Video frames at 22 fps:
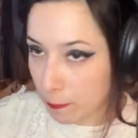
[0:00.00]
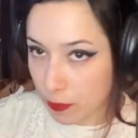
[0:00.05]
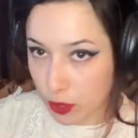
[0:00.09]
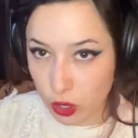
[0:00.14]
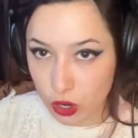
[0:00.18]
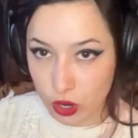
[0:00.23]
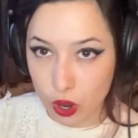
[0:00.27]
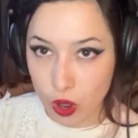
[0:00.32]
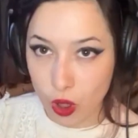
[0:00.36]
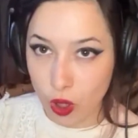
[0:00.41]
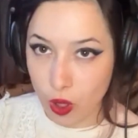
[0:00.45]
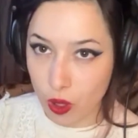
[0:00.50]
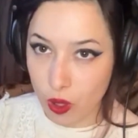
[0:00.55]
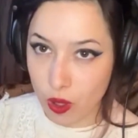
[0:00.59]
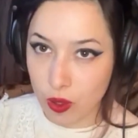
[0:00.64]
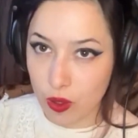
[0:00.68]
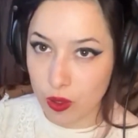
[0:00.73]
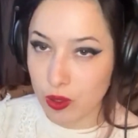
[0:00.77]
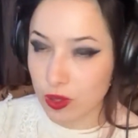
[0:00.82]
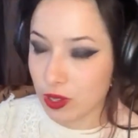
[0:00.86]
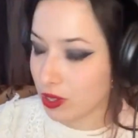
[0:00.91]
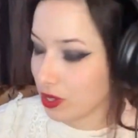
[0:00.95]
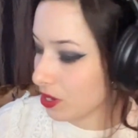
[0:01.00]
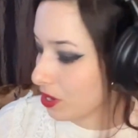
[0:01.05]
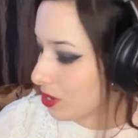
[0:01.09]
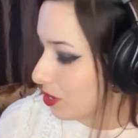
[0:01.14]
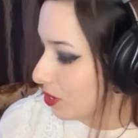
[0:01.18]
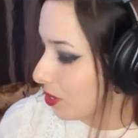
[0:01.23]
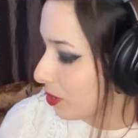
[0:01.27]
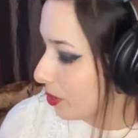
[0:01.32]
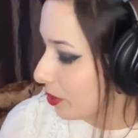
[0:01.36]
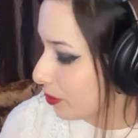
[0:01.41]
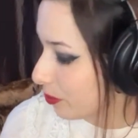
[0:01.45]
book haul.
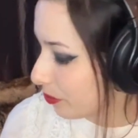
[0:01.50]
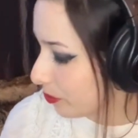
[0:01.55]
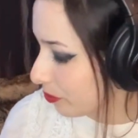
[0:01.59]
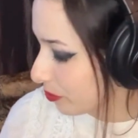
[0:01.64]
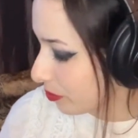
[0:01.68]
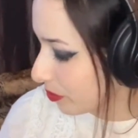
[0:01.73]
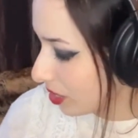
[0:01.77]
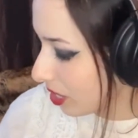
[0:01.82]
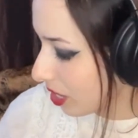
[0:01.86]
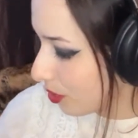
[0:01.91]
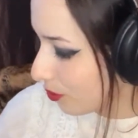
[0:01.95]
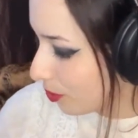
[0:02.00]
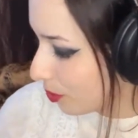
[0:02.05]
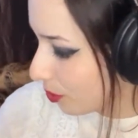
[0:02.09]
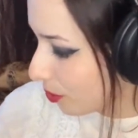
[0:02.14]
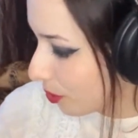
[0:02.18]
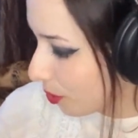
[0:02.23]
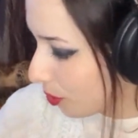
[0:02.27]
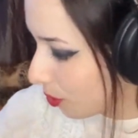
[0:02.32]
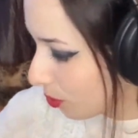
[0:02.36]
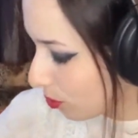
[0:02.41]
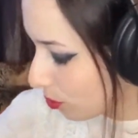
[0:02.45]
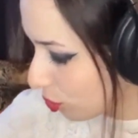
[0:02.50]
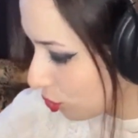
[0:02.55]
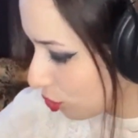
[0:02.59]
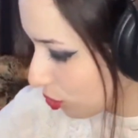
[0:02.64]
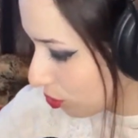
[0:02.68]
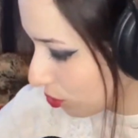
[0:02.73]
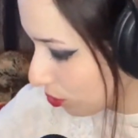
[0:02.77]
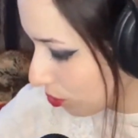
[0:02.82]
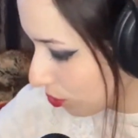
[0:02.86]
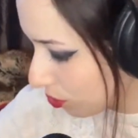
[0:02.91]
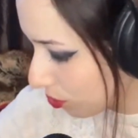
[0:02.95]
I will go
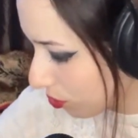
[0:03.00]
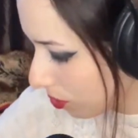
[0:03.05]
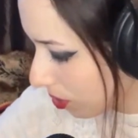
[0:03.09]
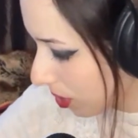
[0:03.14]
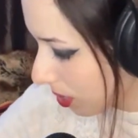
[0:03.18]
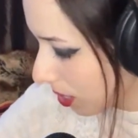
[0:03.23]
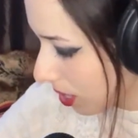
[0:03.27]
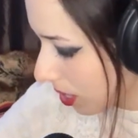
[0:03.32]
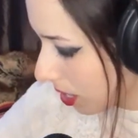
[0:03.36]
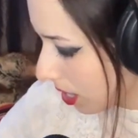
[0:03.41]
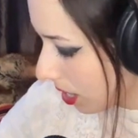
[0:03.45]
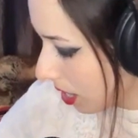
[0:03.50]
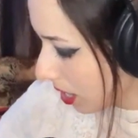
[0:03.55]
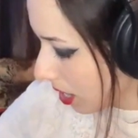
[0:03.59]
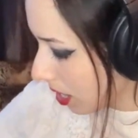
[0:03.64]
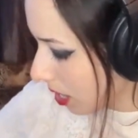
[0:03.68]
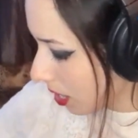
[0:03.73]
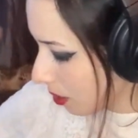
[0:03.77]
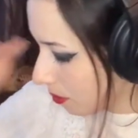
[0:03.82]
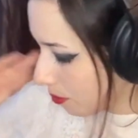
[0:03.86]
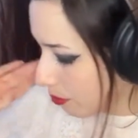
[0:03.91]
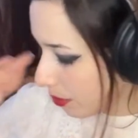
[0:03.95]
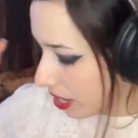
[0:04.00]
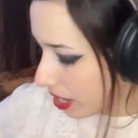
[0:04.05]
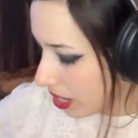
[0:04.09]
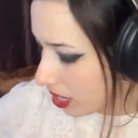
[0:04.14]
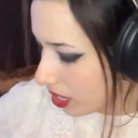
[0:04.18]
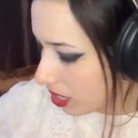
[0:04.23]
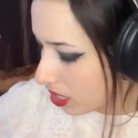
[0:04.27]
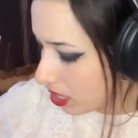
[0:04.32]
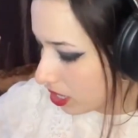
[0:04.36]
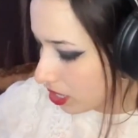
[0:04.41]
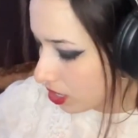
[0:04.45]
to
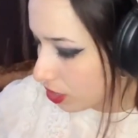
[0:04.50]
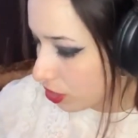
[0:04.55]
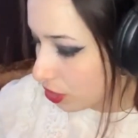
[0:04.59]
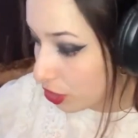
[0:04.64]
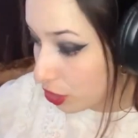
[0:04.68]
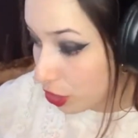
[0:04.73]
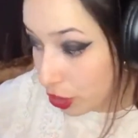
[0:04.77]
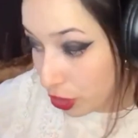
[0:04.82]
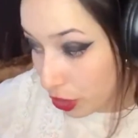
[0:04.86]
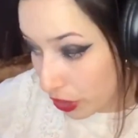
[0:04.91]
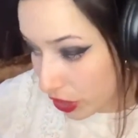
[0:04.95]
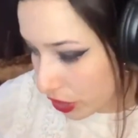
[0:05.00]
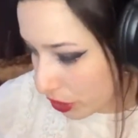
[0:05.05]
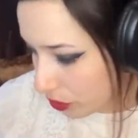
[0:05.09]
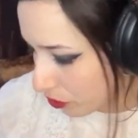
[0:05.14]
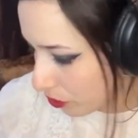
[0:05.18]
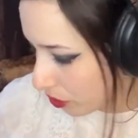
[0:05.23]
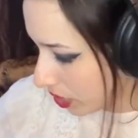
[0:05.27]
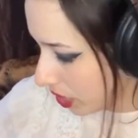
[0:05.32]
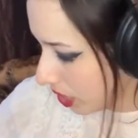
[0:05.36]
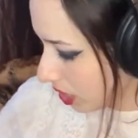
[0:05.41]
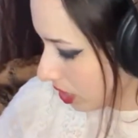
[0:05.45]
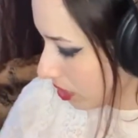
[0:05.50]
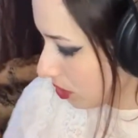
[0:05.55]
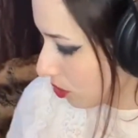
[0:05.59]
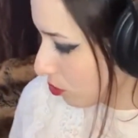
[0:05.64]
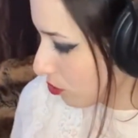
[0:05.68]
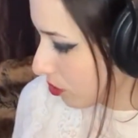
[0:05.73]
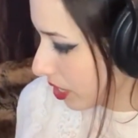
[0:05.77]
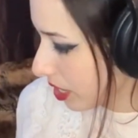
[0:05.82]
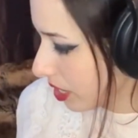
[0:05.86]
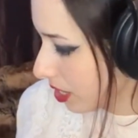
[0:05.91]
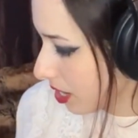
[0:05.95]
my current
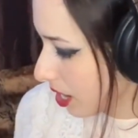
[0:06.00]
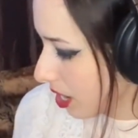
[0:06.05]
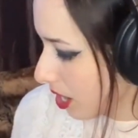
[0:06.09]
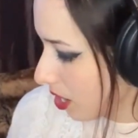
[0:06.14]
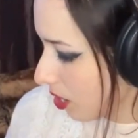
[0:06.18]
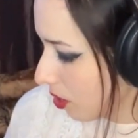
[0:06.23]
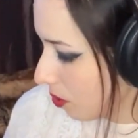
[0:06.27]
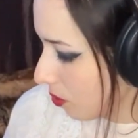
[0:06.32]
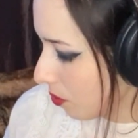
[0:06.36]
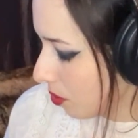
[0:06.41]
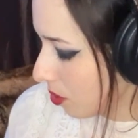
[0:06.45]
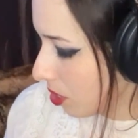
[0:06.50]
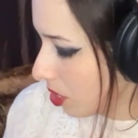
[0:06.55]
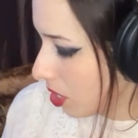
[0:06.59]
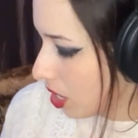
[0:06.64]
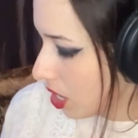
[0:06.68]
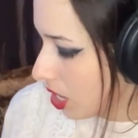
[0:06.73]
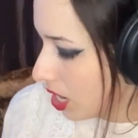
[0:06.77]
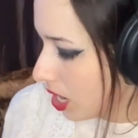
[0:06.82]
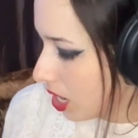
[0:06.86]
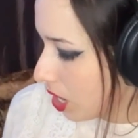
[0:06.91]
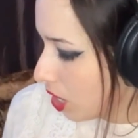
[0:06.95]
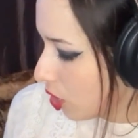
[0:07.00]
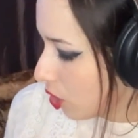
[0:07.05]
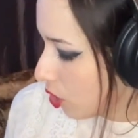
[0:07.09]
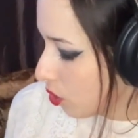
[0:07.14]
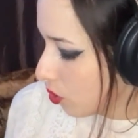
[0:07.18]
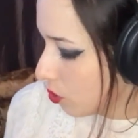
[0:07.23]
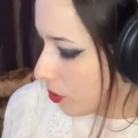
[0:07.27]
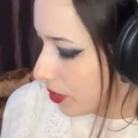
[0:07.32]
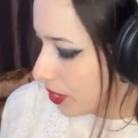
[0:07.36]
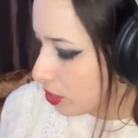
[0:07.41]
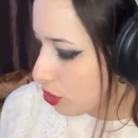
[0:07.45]
reads right now,
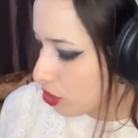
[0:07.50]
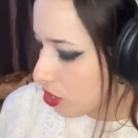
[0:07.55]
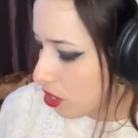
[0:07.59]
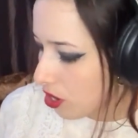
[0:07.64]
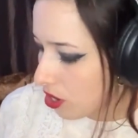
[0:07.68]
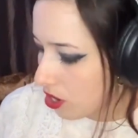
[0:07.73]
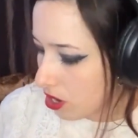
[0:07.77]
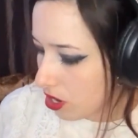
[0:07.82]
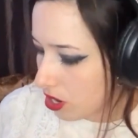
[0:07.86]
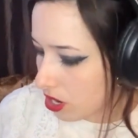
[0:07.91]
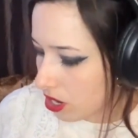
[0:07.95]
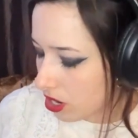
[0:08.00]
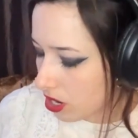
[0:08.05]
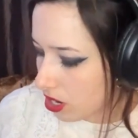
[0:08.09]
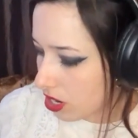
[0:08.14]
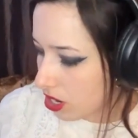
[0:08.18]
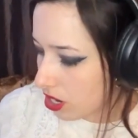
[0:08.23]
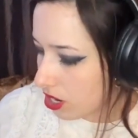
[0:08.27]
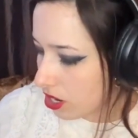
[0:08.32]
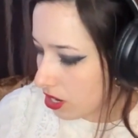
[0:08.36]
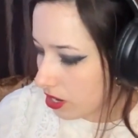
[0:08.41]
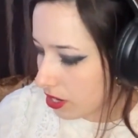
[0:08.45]
which are